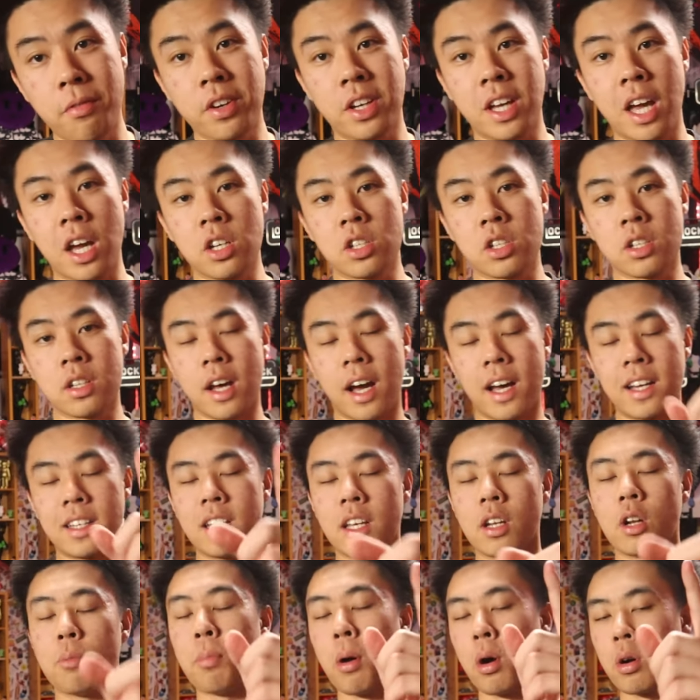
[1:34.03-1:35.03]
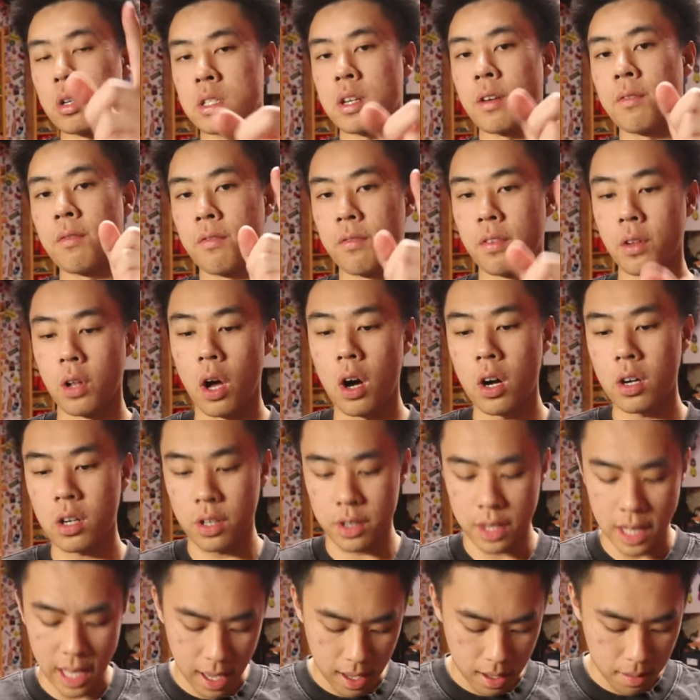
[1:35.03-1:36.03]
vacation, I did post a vlog
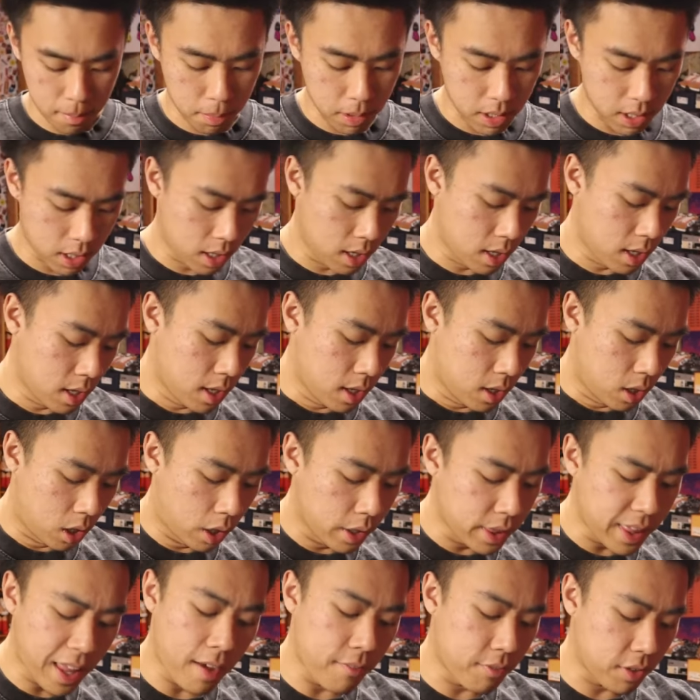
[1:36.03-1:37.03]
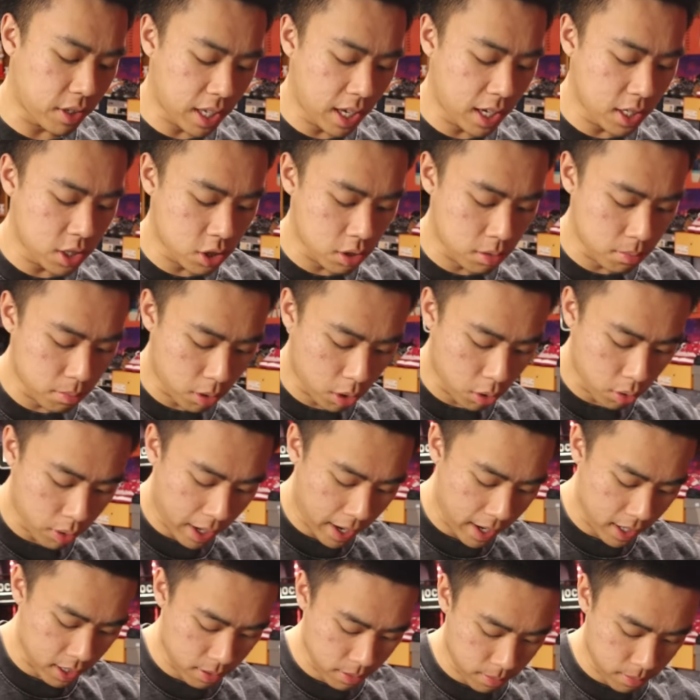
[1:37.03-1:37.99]
on that, but on that vacation, bro,